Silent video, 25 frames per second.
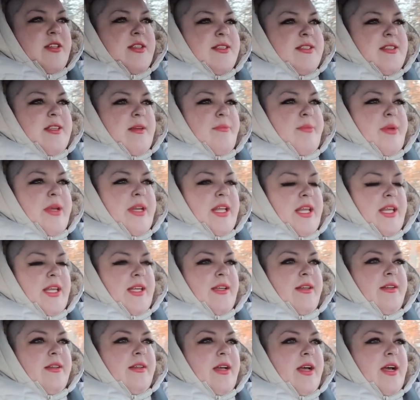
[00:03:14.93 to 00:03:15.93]
to
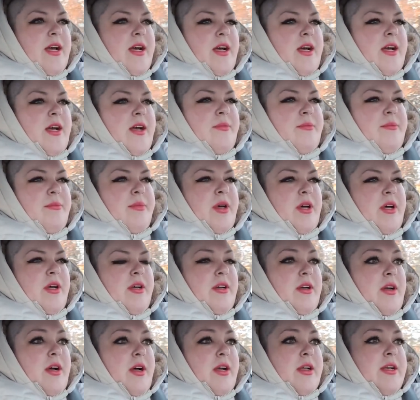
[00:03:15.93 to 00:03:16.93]
somebody
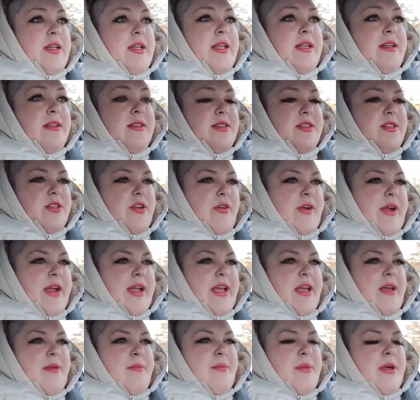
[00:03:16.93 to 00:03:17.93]
um, on
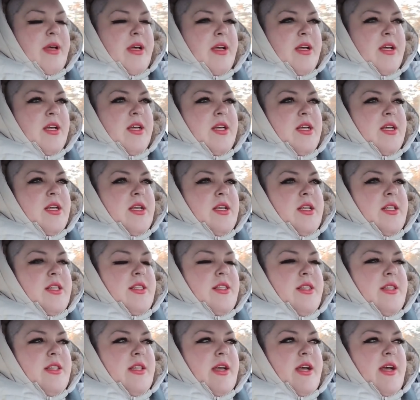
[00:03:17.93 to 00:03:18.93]
Instagram,
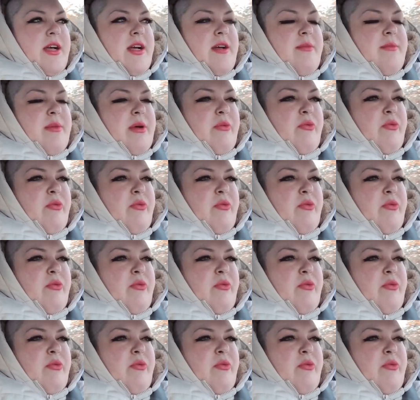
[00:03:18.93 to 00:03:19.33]
um, uh-huh.